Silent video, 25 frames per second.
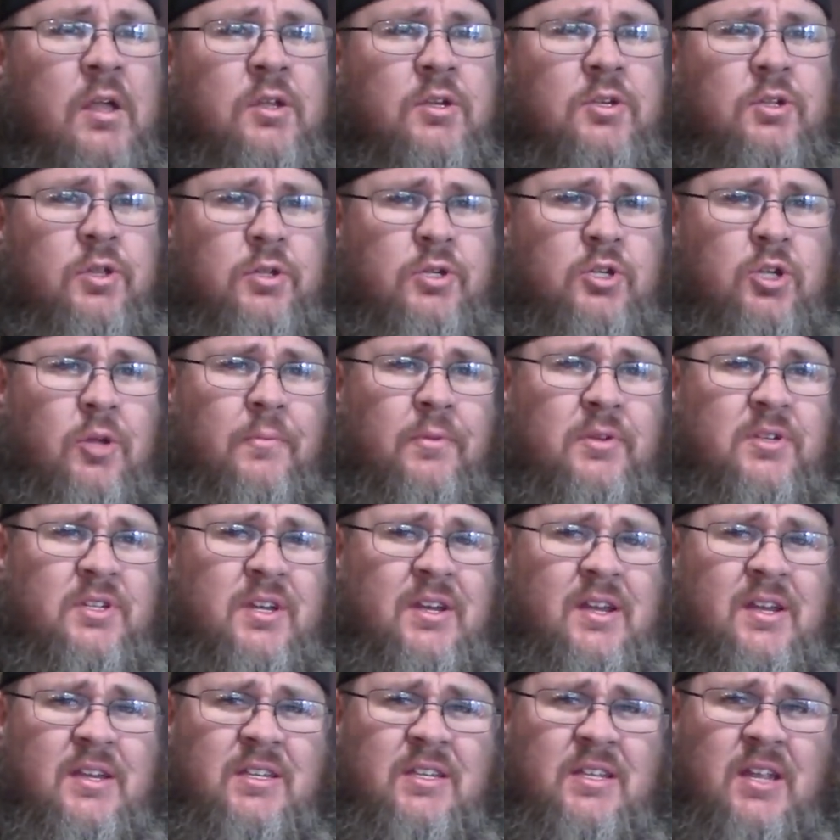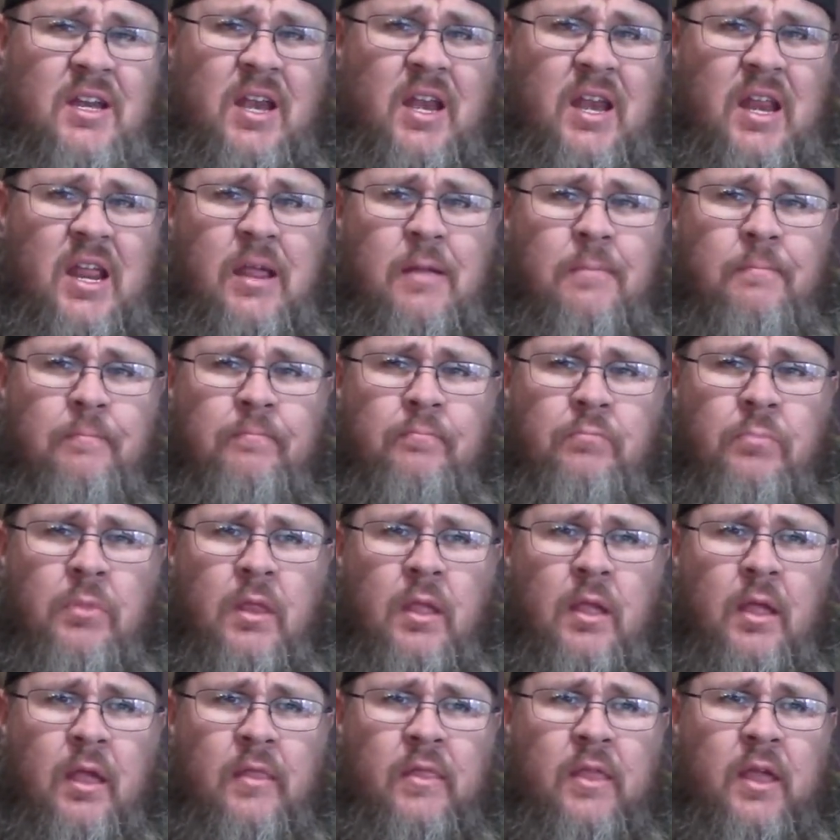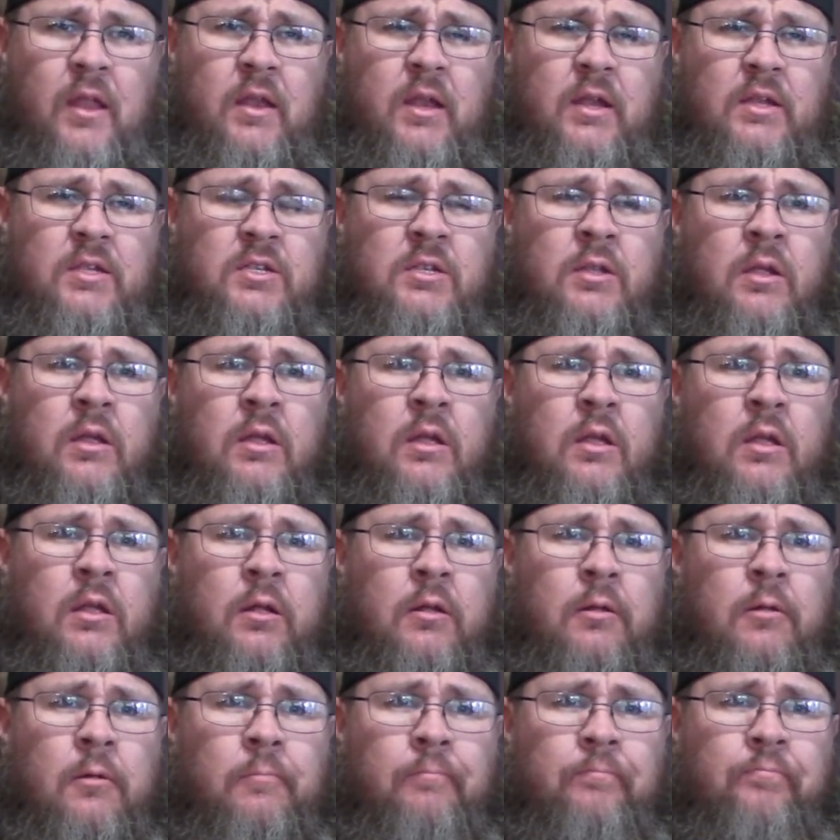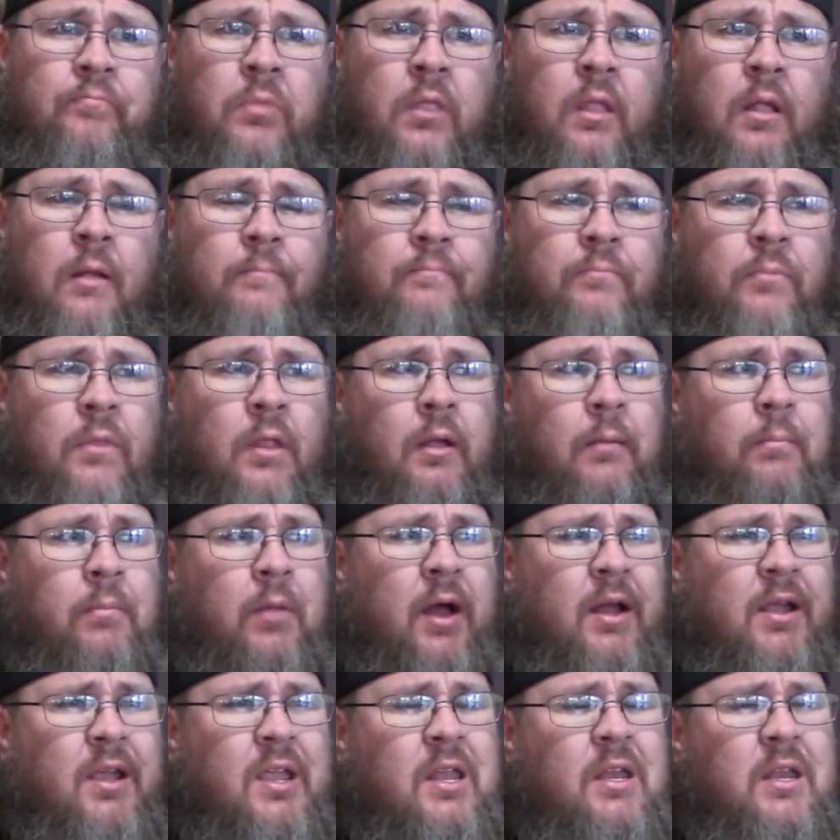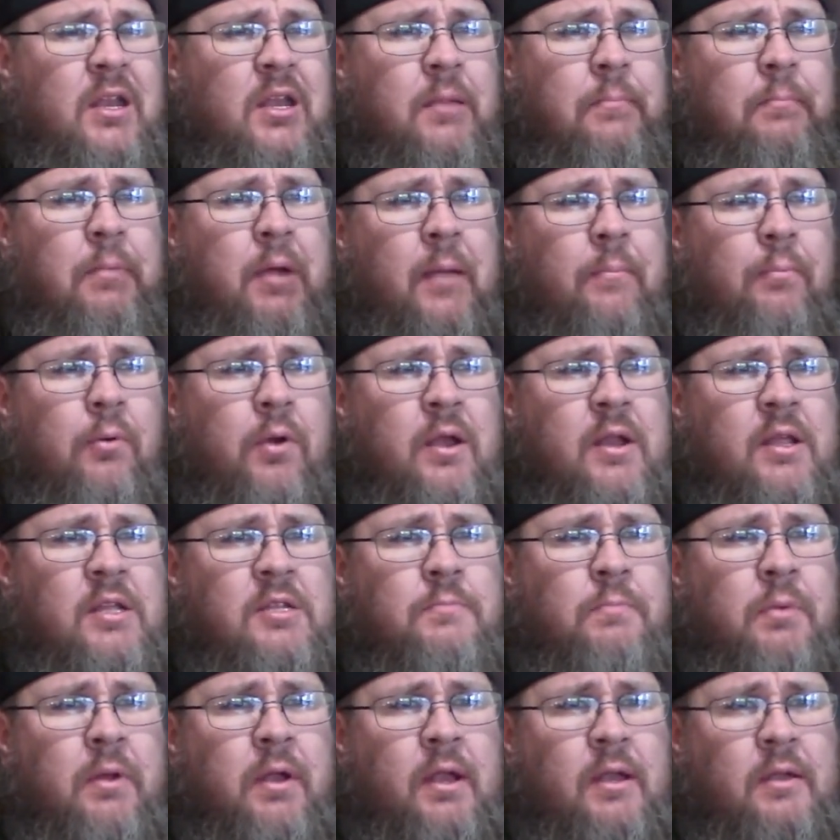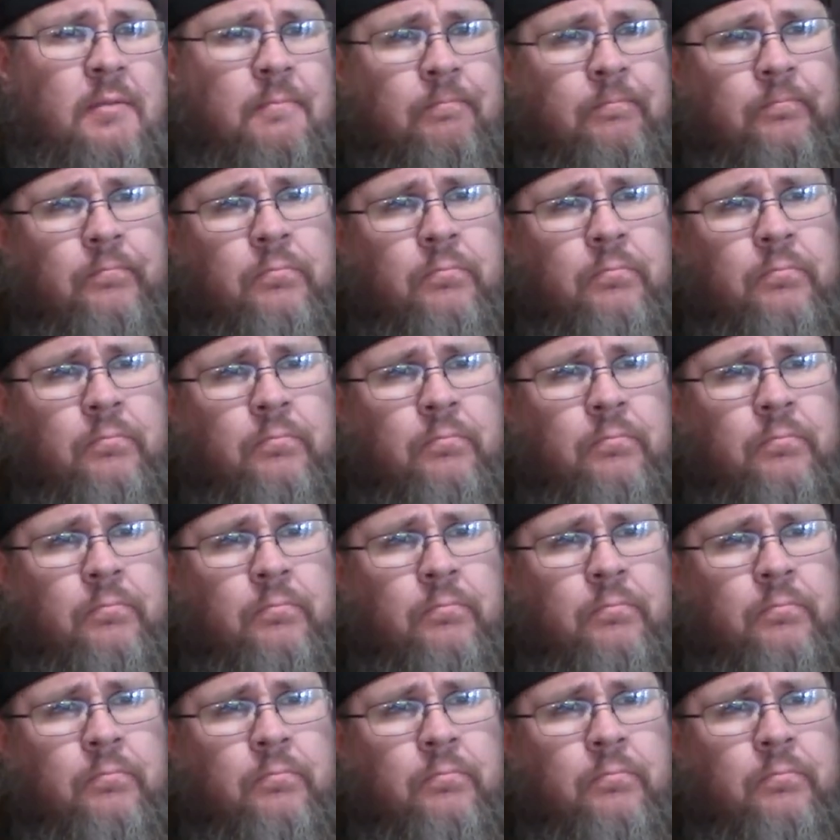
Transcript: so there's almost an acidity, and then it's, I'm not getting any pepperiness, but it,